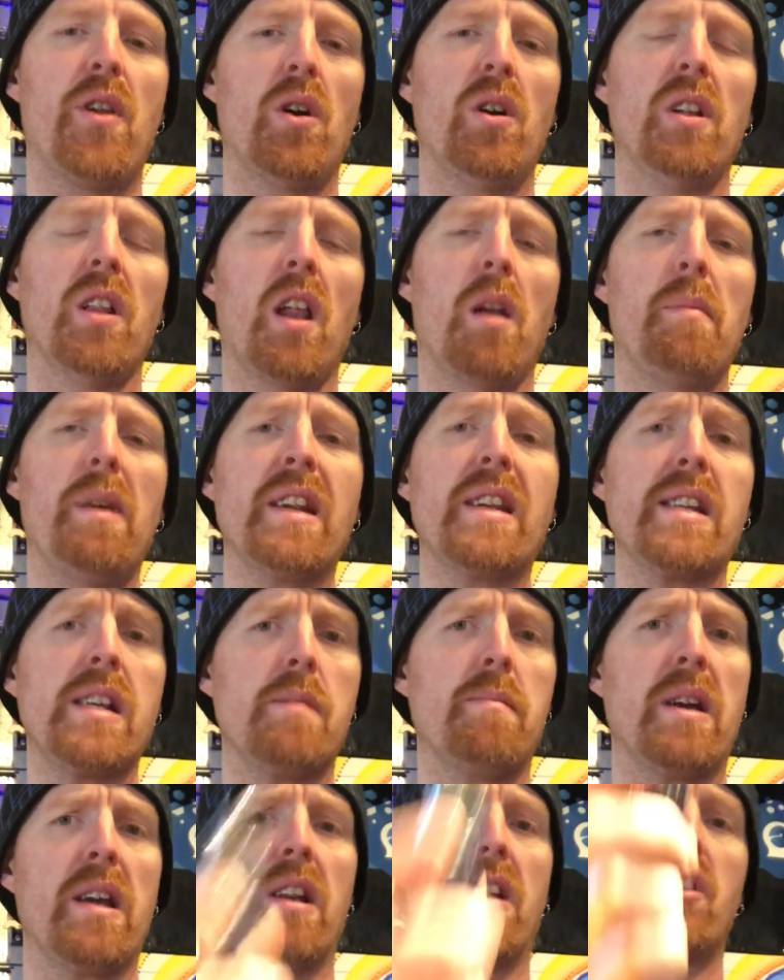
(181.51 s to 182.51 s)
they're a little bit
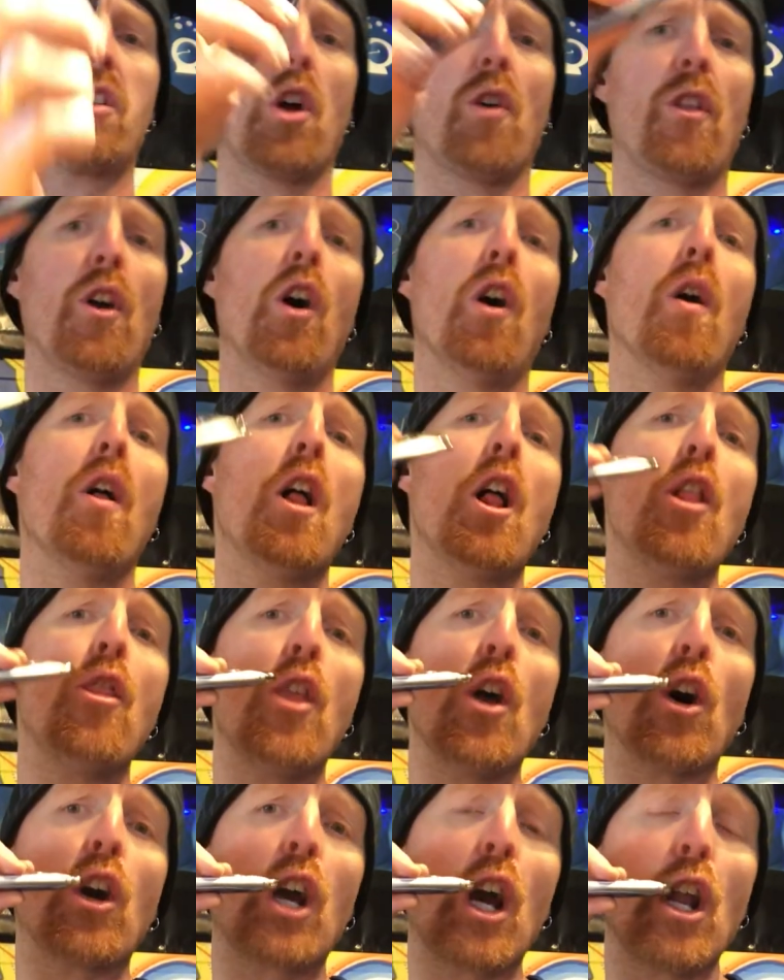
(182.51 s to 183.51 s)
timid. So
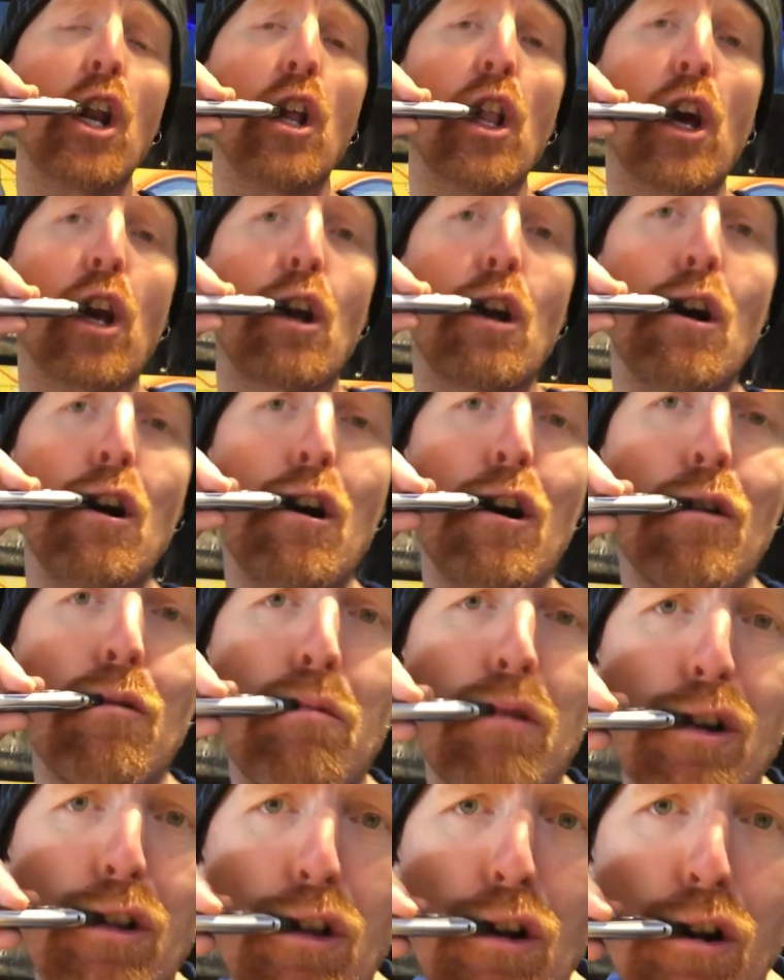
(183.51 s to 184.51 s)
they'll kind of like
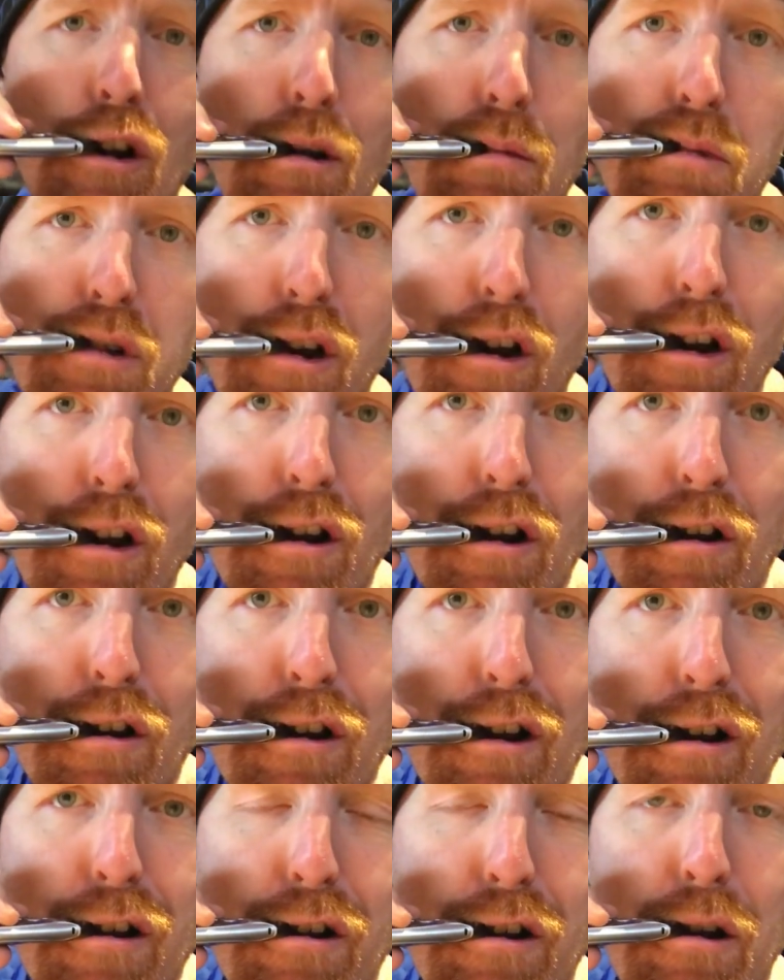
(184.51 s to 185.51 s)
half put their lips on it
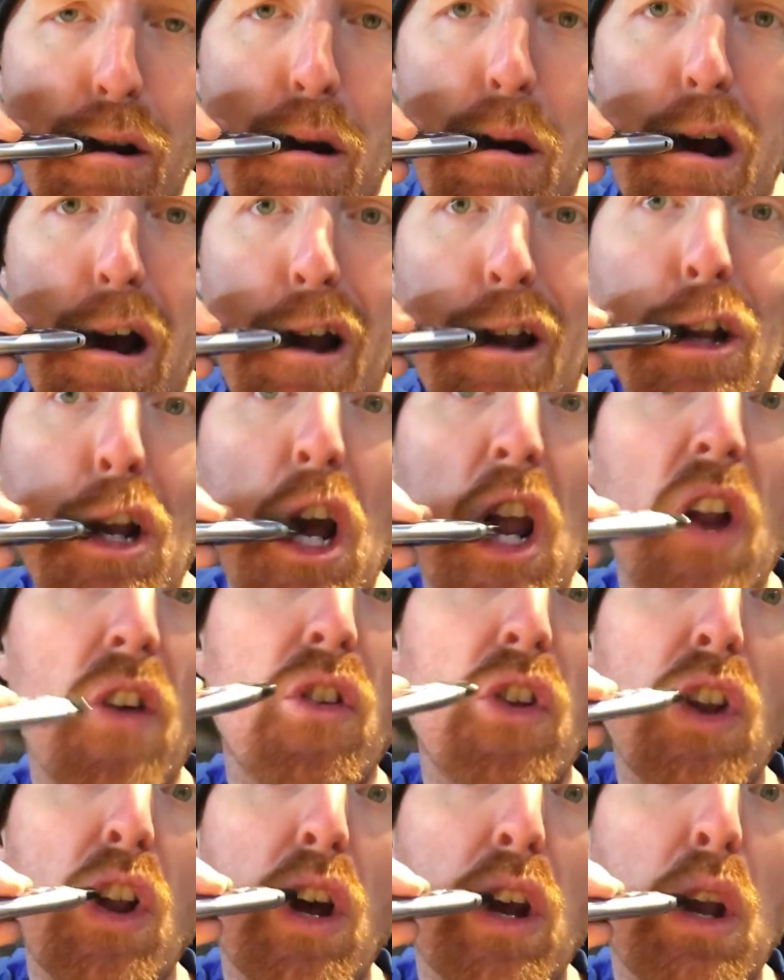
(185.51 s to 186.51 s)
like this, and kind
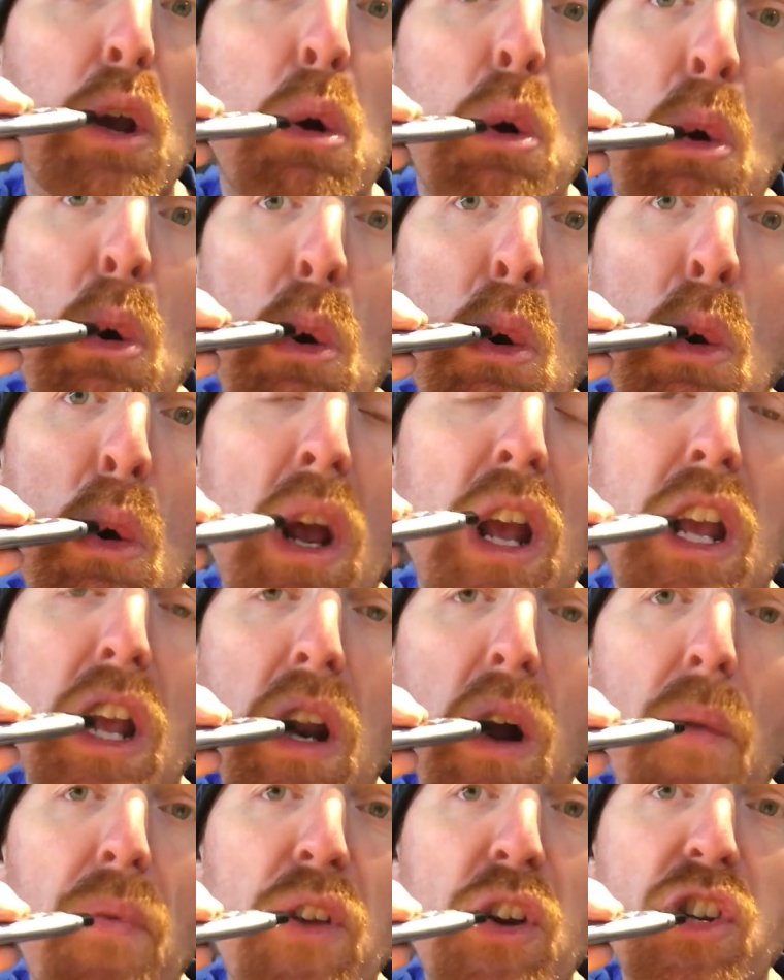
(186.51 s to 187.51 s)
of like,
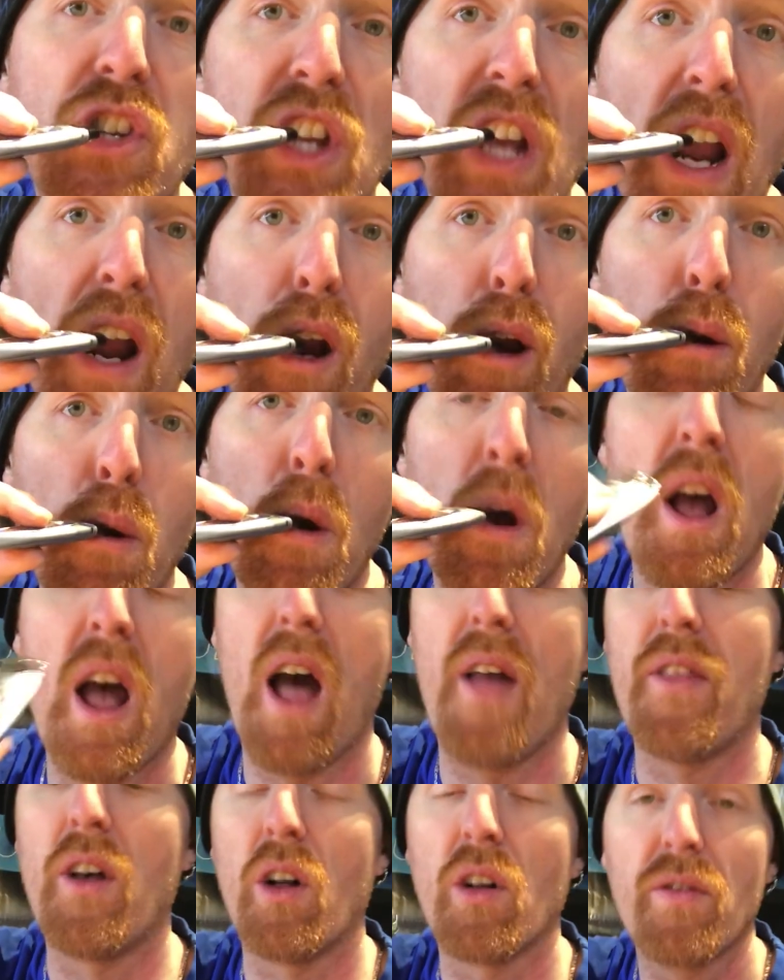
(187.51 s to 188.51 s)
they're scared,
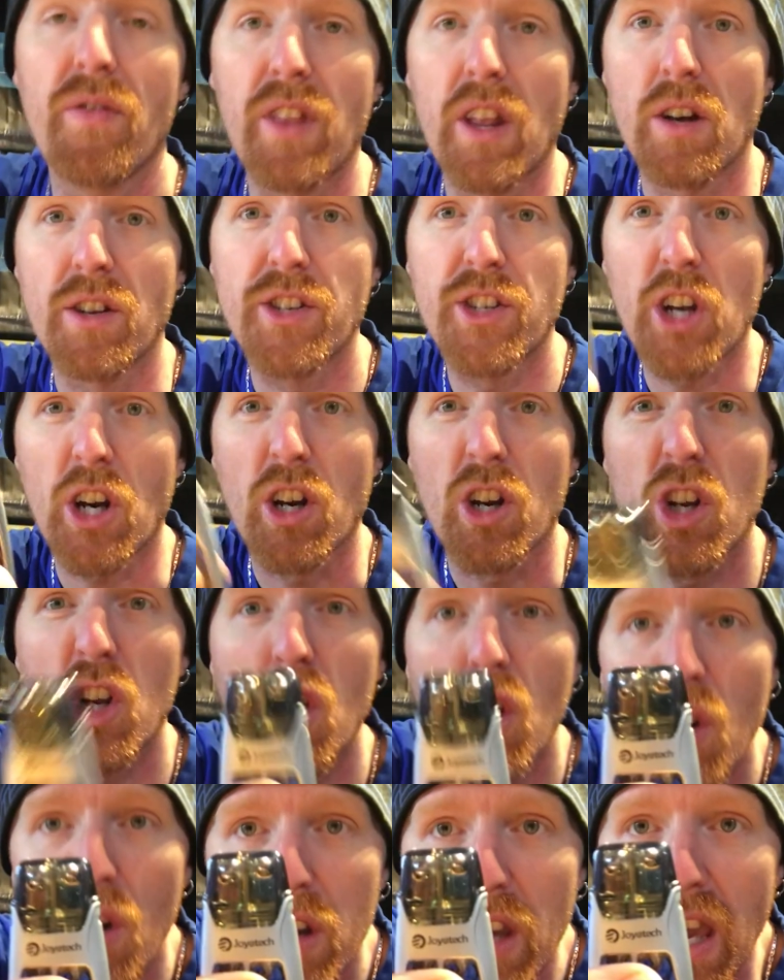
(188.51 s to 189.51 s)
and they'll start
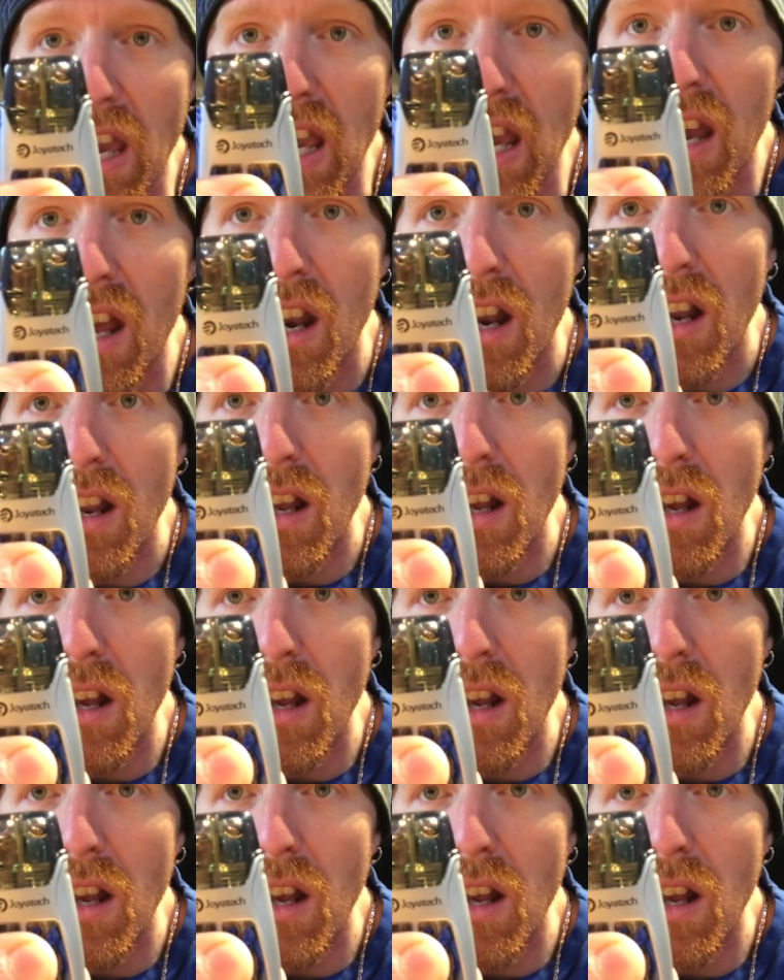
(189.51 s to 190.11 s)
cooking it,